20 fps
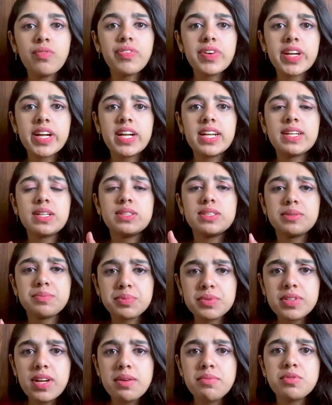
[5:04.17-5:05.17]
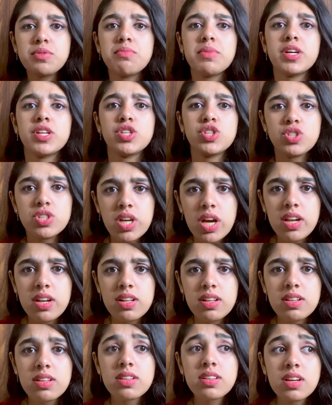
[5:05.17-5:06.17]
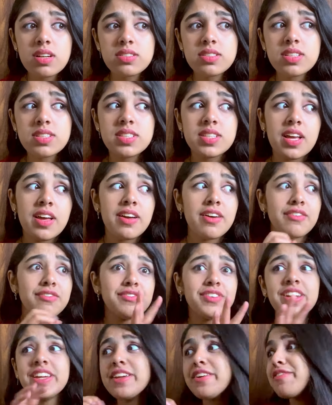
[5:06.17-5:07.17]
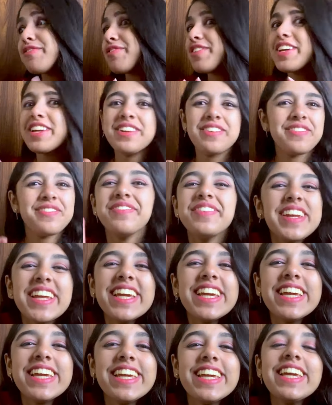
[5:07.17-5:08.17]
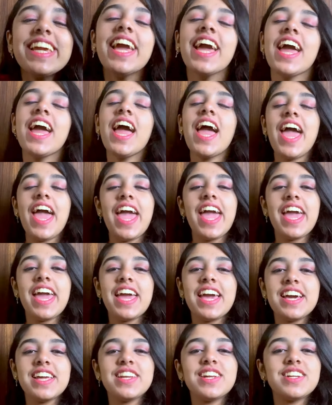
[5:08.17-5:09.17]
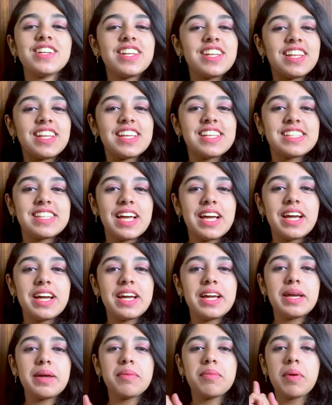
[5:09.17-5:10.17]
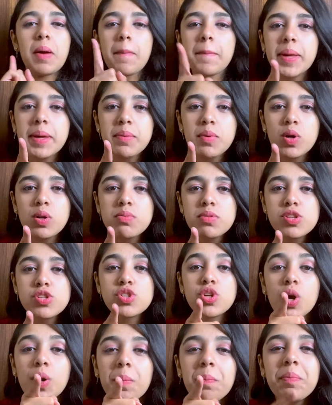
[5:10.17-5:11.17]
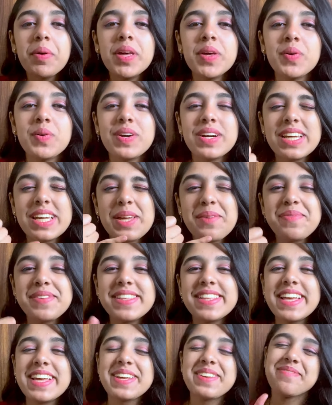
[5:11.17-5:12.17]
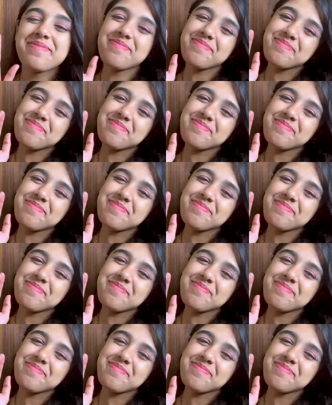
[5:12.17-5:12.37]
forget to subscribe to my channel, because it's free, free, free. And until next time, be bold, be strong, be you. Keep slaying.